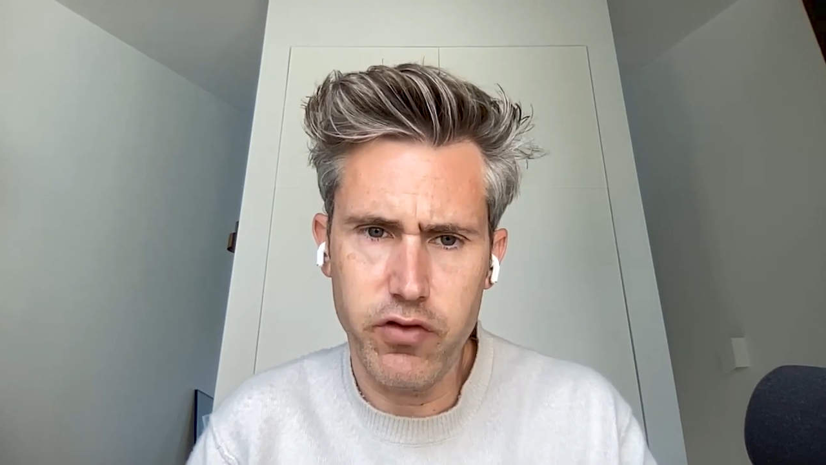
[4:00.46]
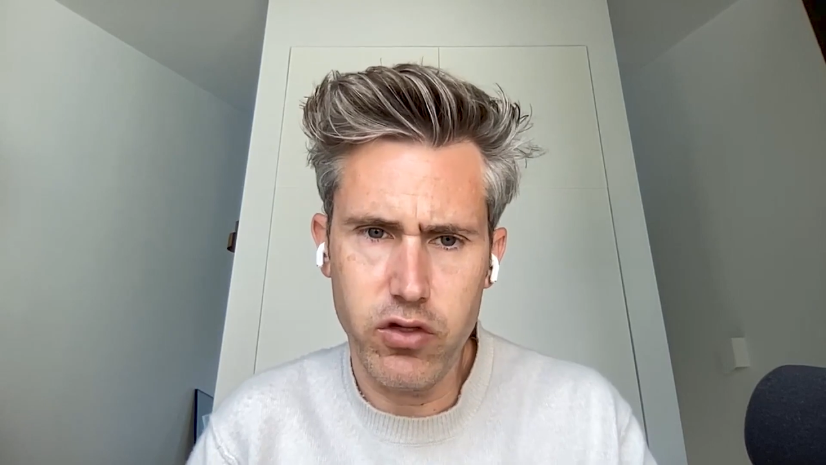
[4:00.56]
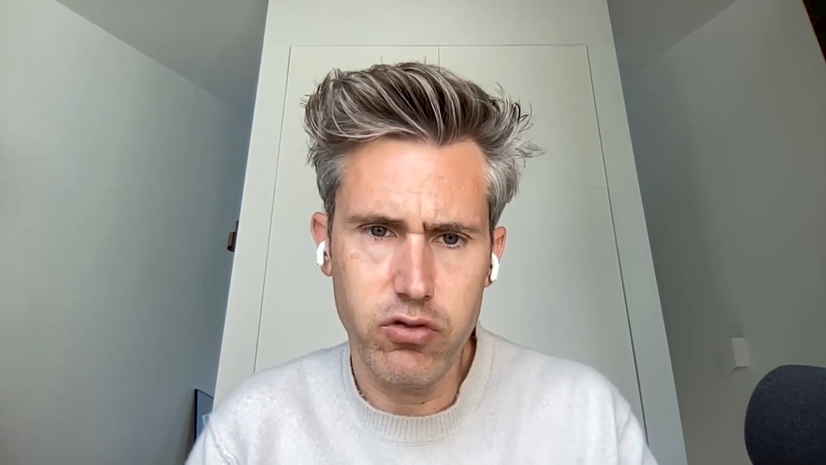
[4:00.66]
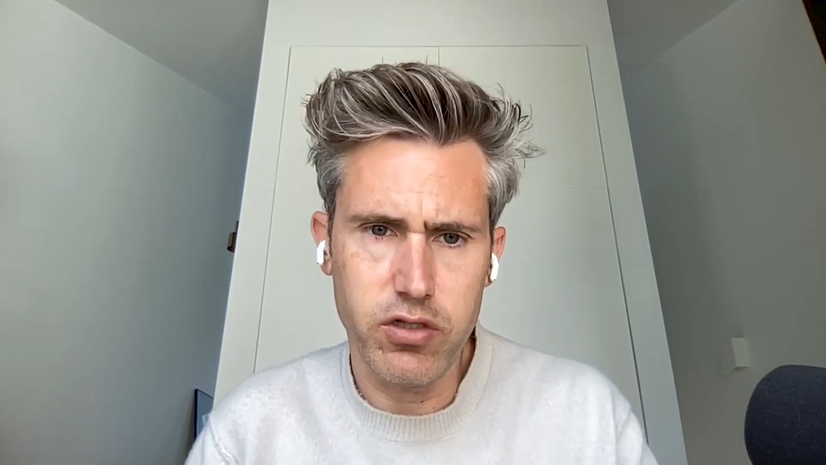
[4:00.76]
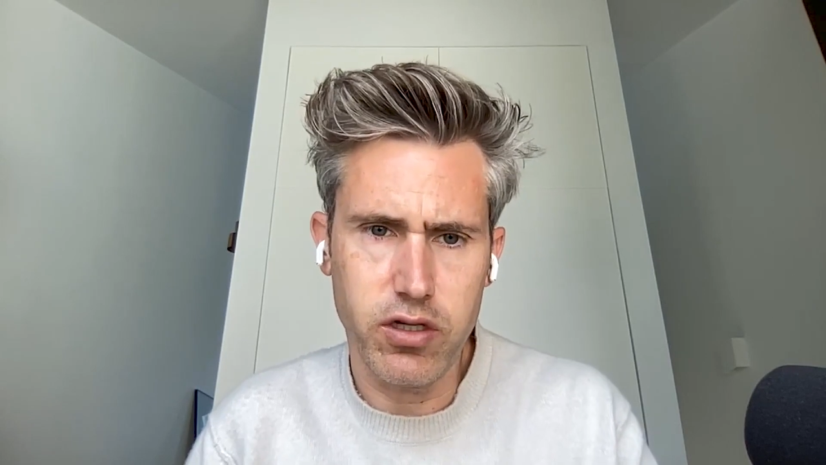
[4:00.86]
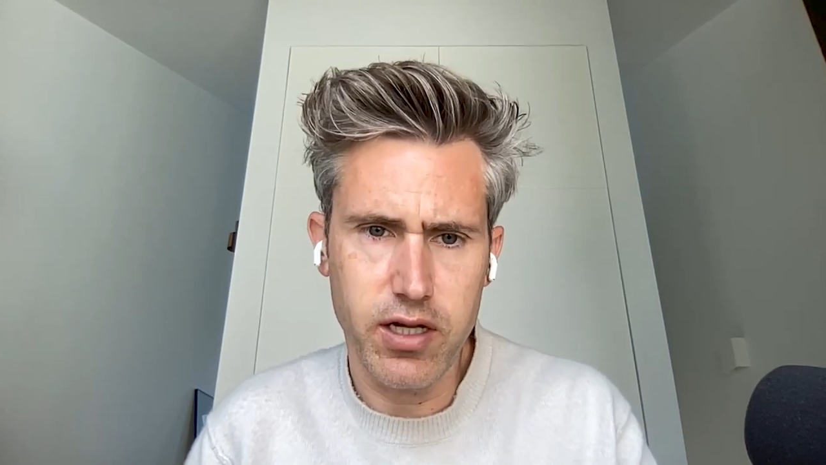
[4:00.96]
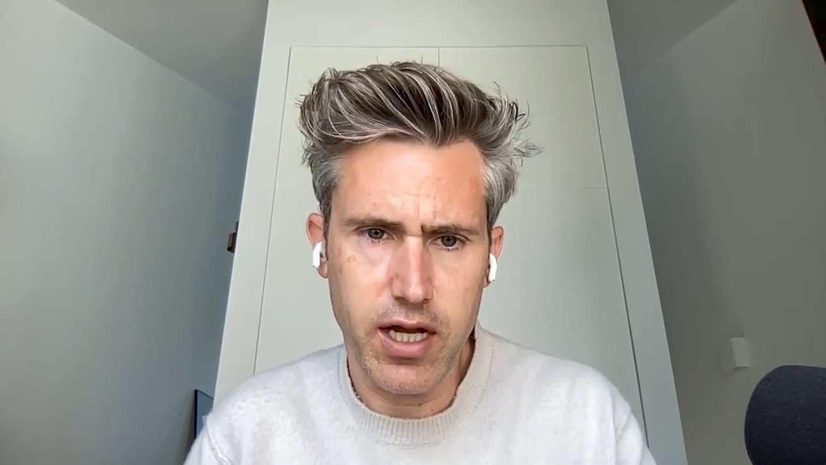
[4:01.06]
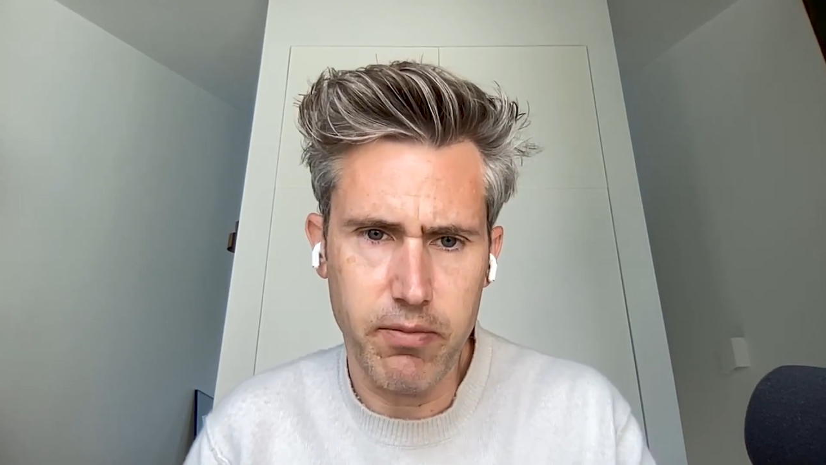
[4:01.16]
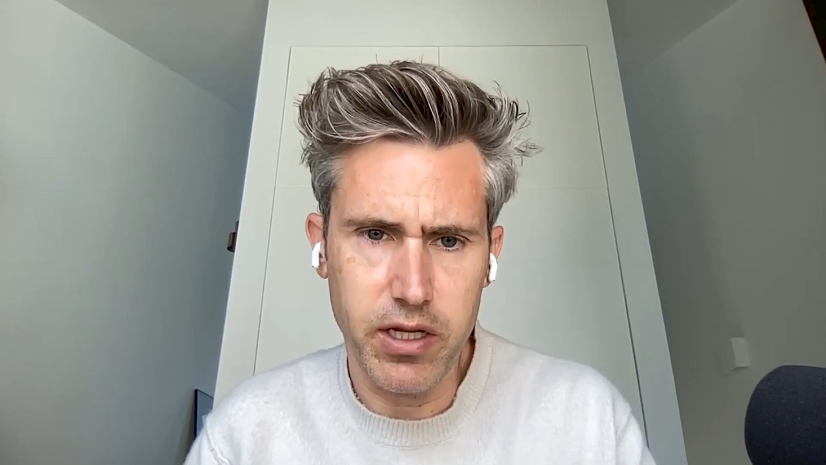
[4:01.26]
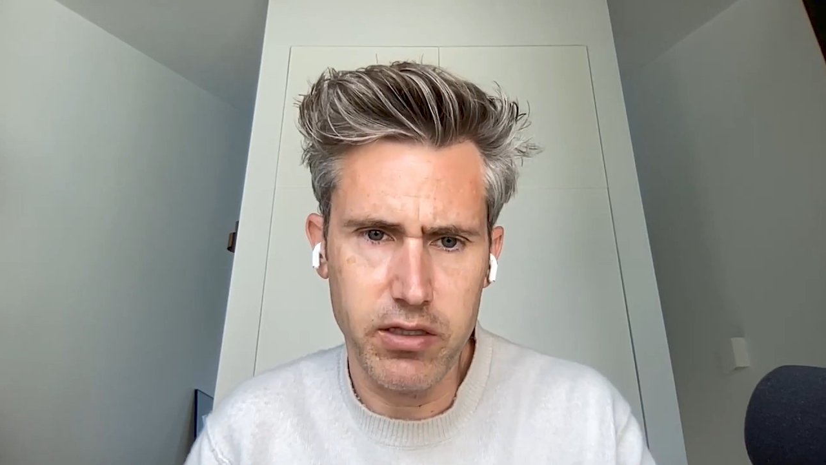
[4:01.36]
views, and
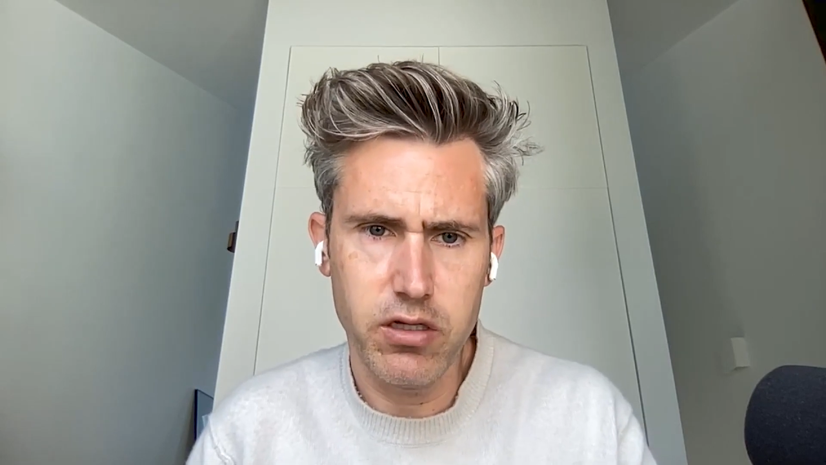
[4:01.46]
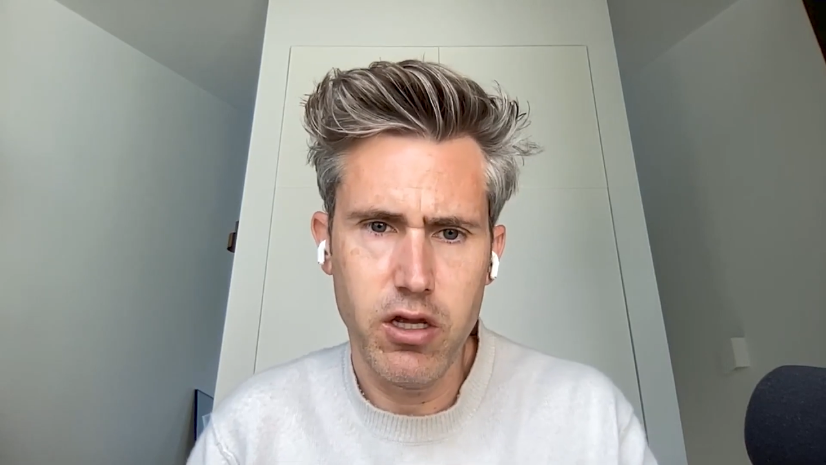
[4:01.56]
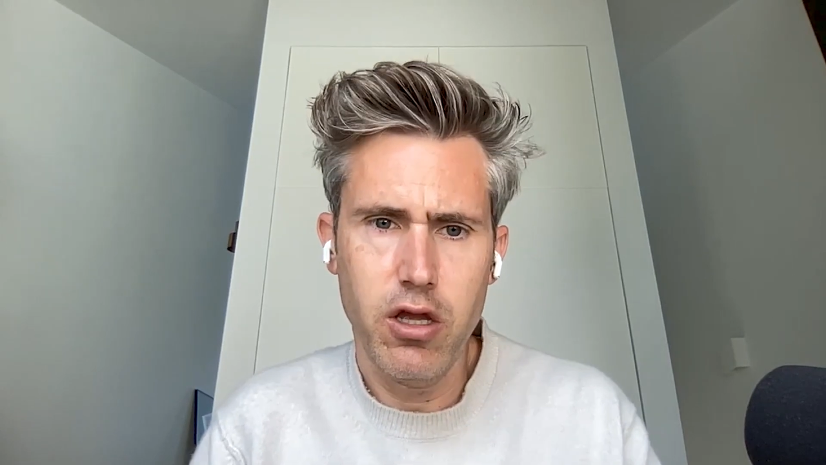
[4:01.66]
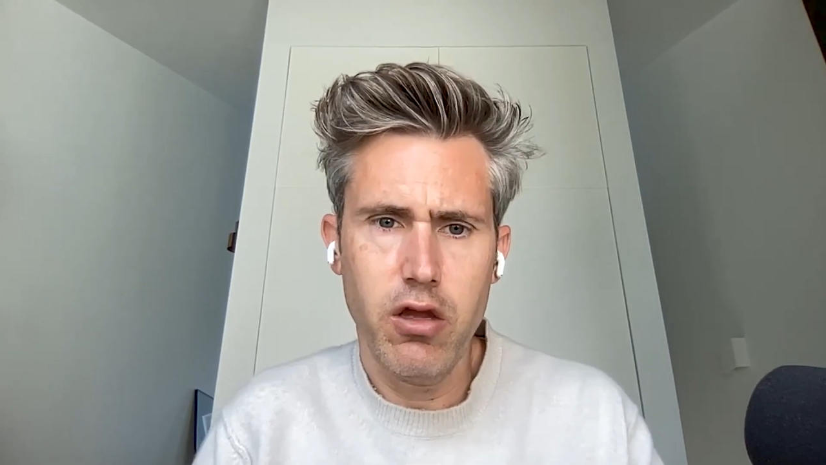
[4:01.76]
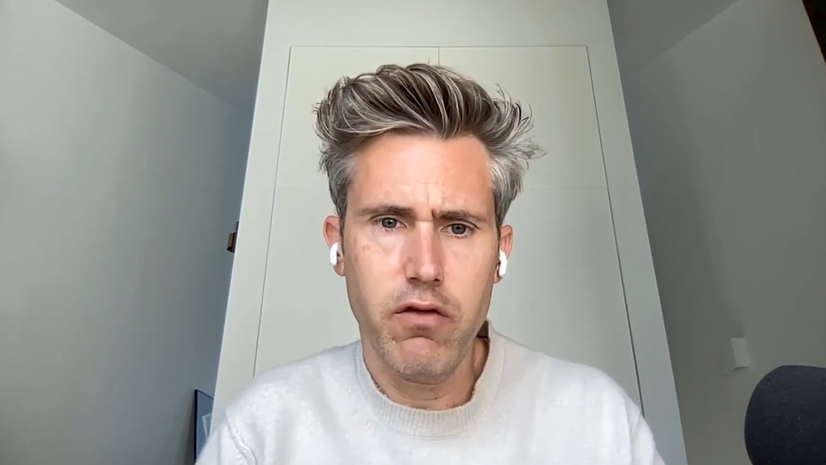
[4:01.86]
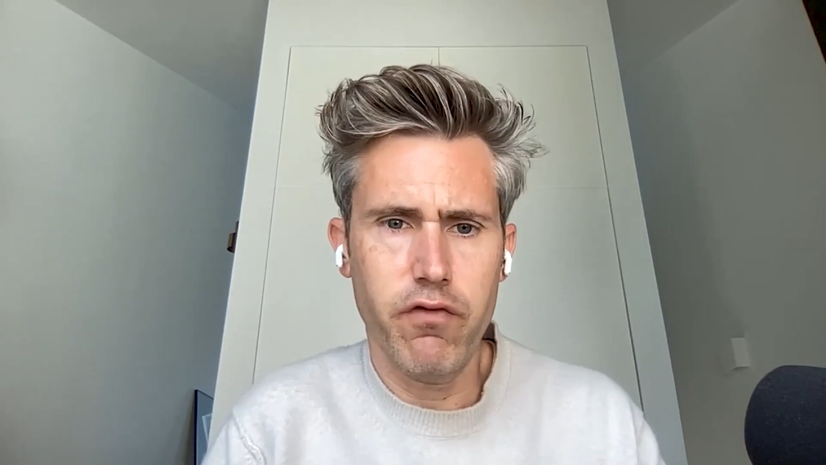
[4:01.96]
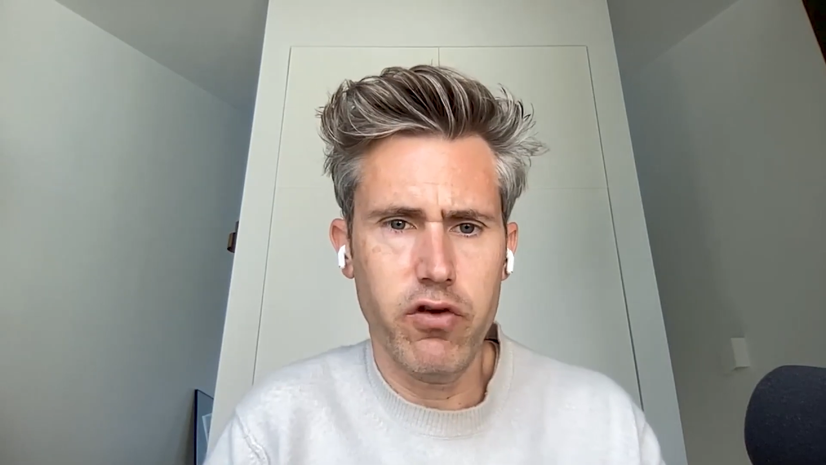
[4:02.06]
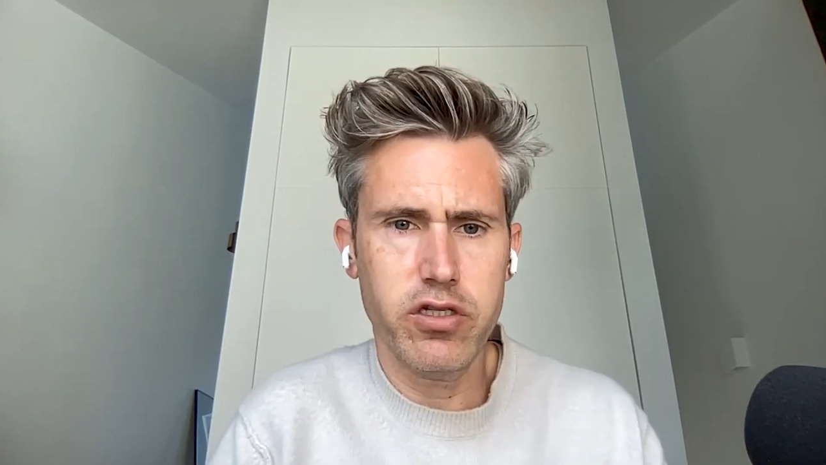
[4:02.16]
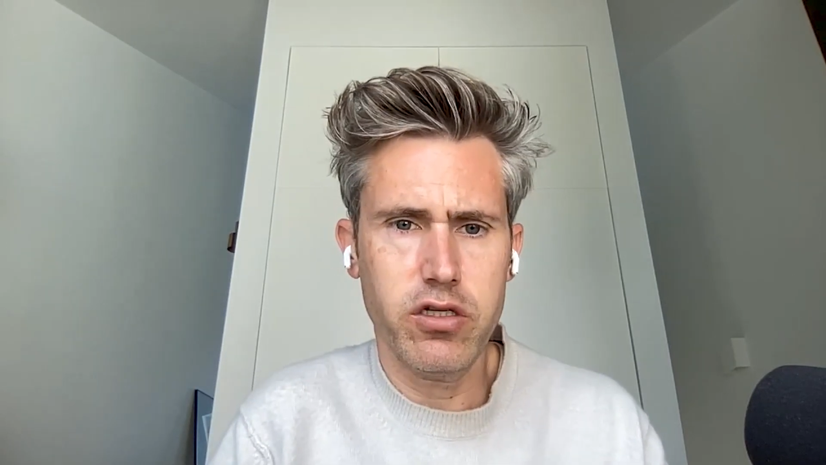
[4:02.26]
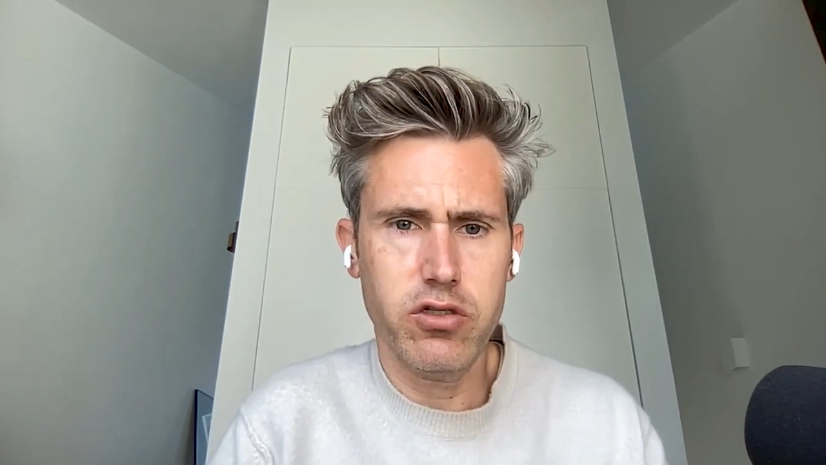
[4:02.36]
comments
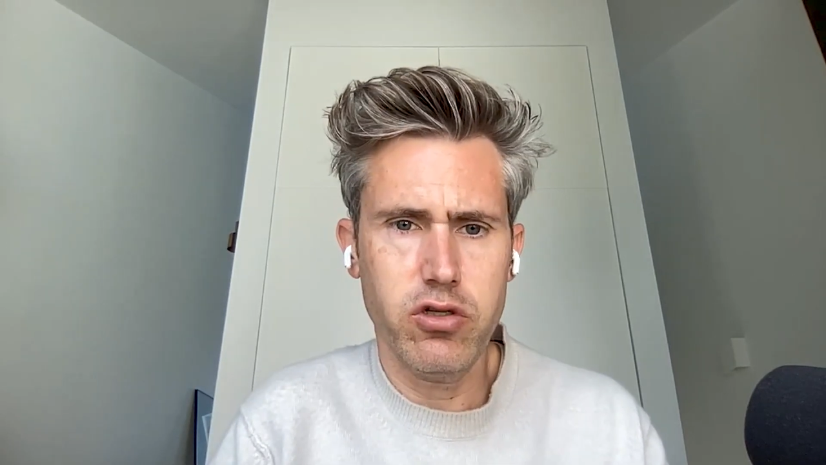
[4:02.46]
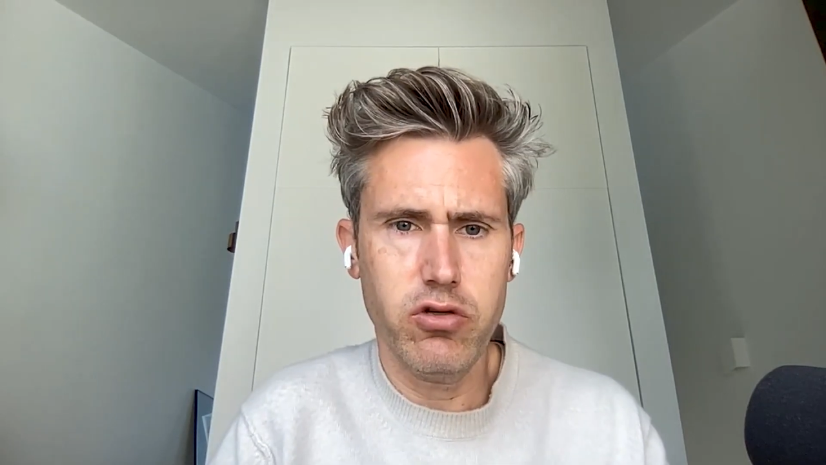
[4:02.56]
versus